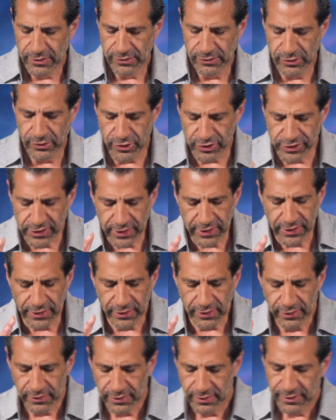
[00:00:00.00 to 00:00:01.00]

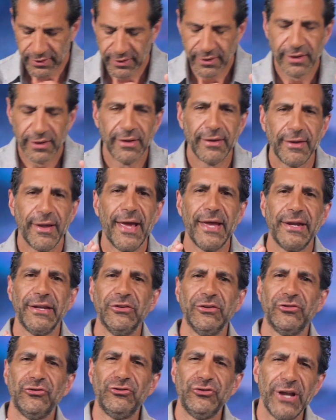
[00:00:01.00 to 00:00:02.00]
Looking at
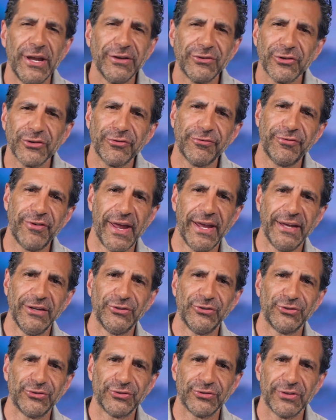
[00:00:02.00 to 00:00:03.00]
His gentle
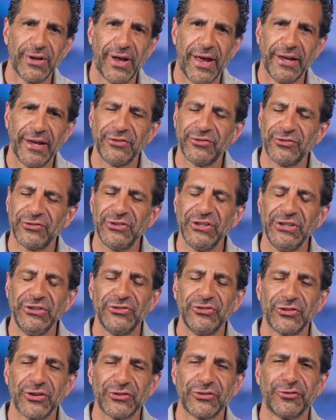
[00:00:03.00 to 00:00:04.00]
face, I see
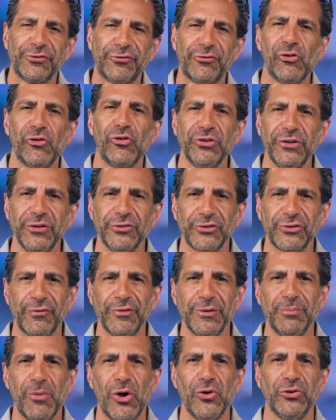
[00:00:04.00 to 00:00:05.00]
such fullness
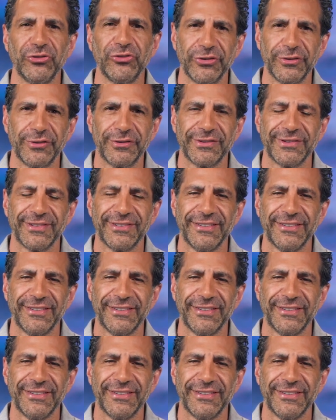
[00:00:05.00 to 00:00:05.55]
of emotion,